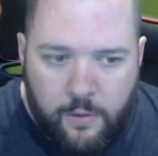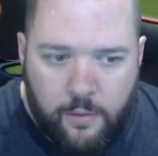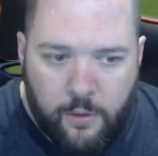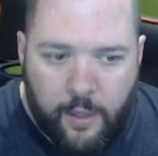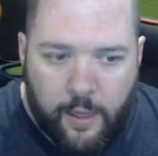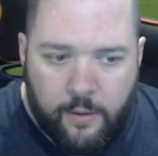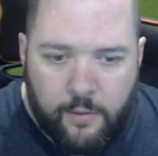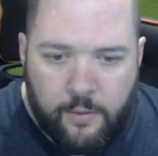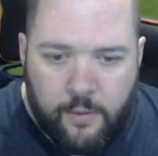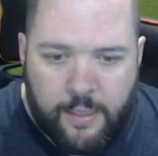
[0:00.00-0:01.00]
look at that.
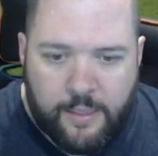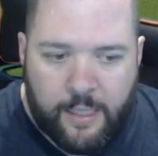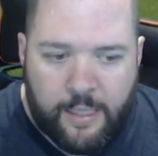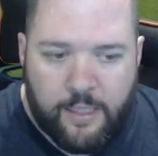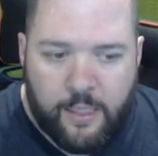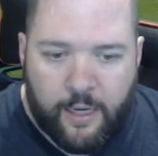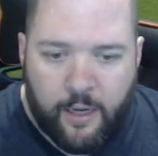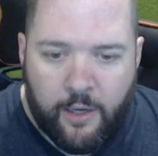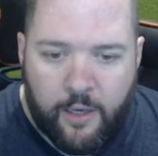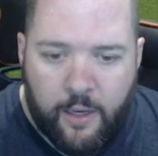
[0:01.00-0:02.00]
It's
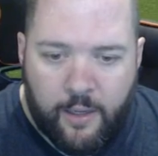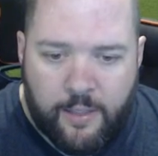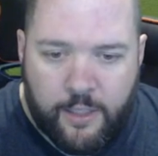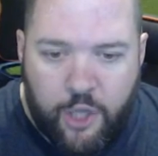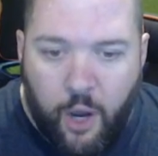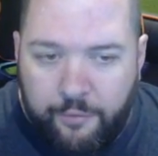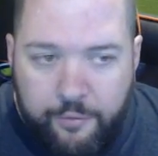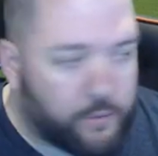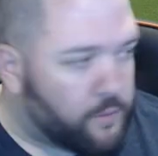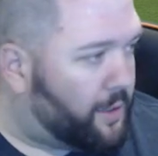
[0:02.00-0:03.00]
a duff.
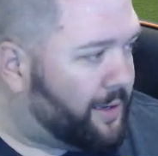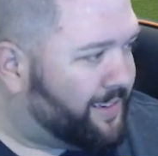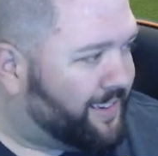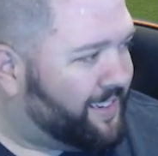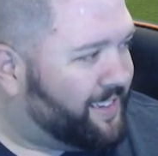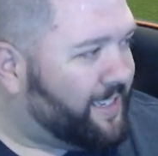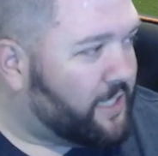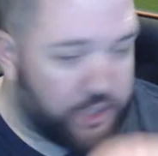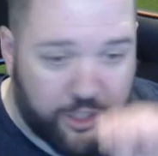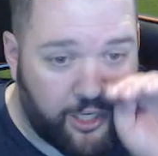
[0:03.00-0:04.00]
It's
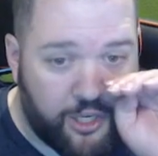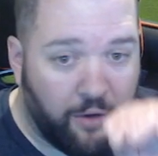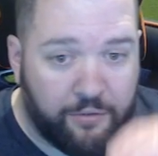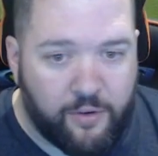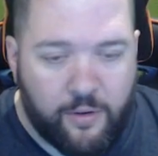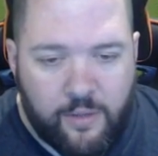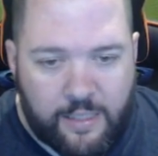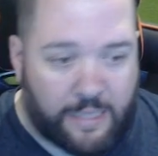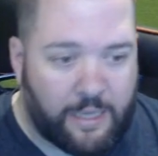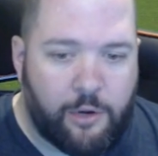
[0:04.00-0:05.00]
just a duff.
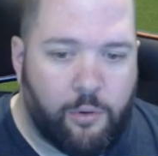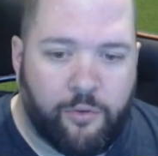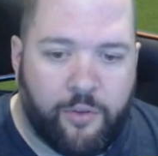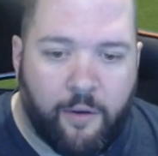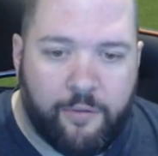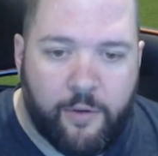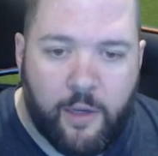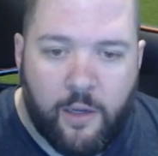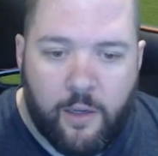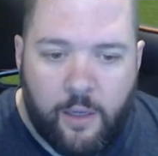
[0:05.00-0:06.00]
It's a literal duff.
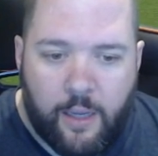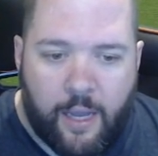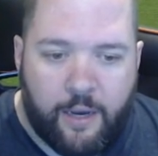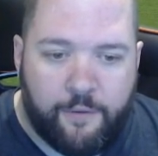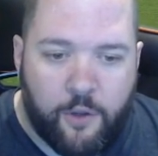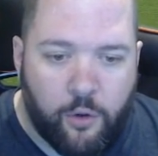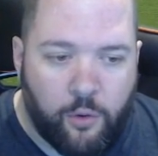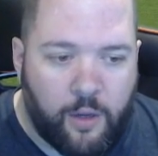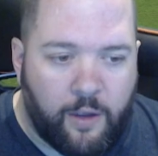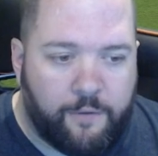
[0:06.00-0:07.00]
And if
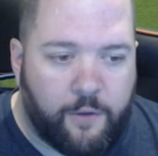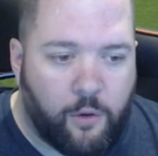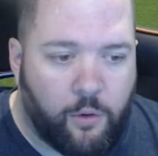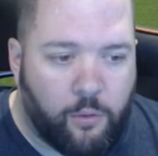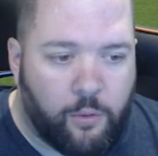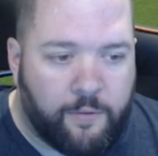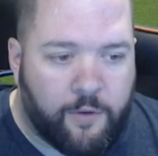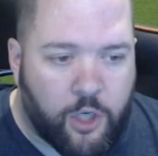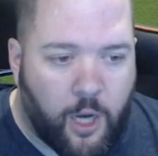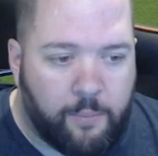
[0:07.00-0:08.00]
you
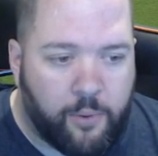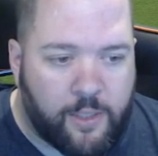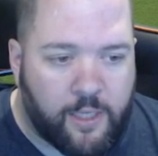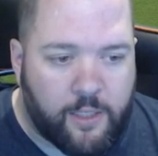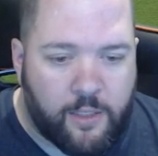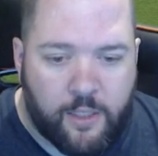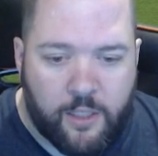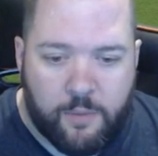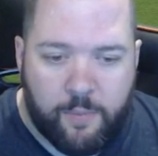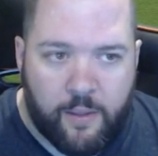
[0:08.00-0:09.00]
try and put distance and
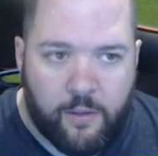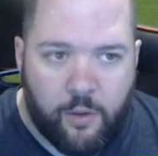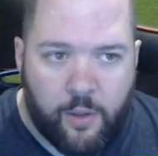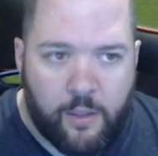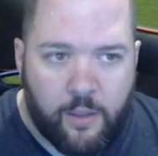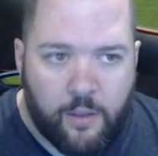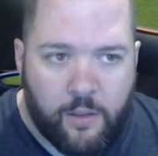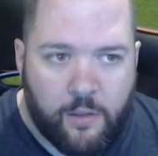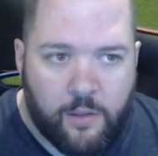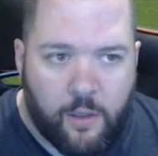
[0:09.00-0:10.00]
spin to it,
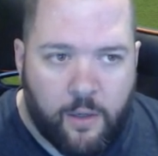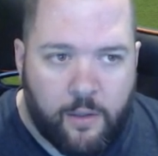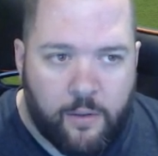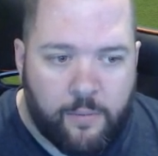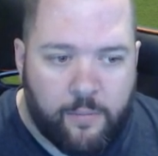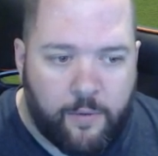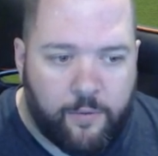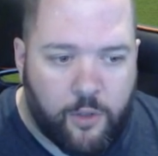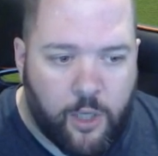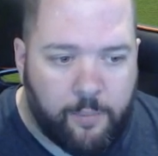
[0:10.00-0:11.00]
right?
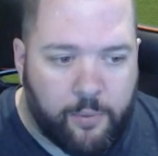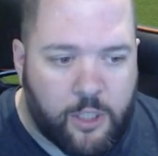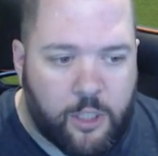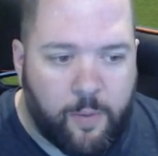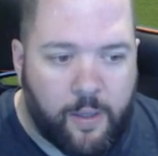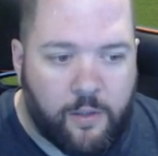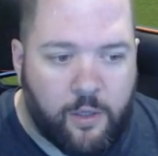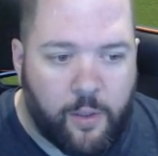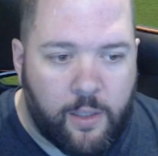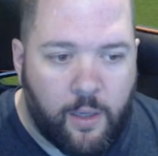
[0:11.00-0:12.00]
You try and put spin
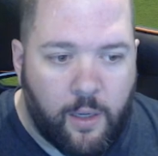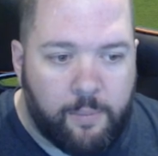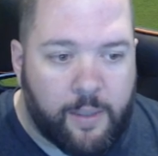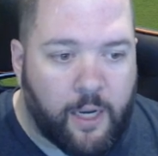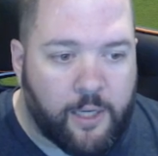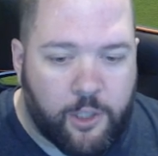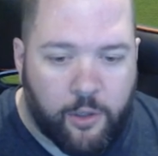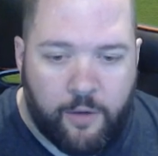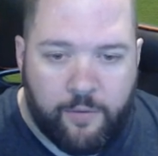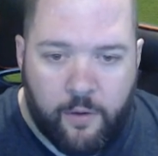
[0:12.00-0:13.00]
to it because you're
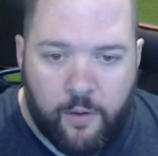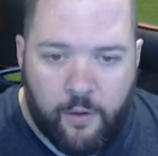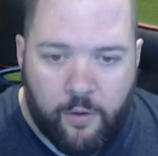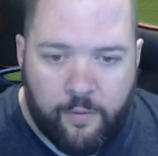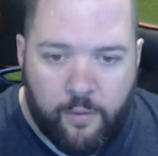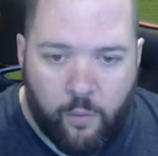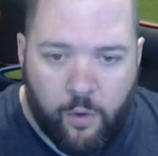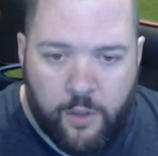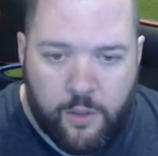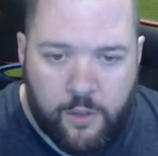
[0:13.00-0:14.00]
even
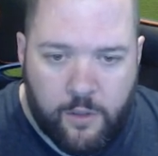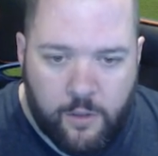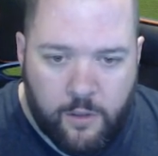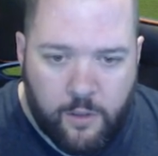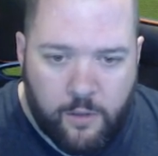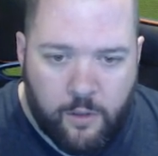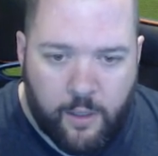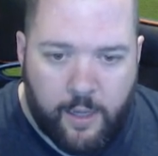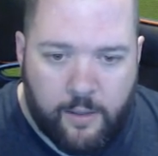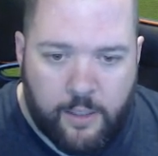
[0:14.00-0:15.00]
worse. Look
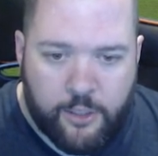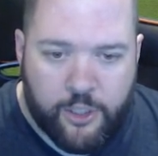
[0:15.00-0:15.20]
at that. It's just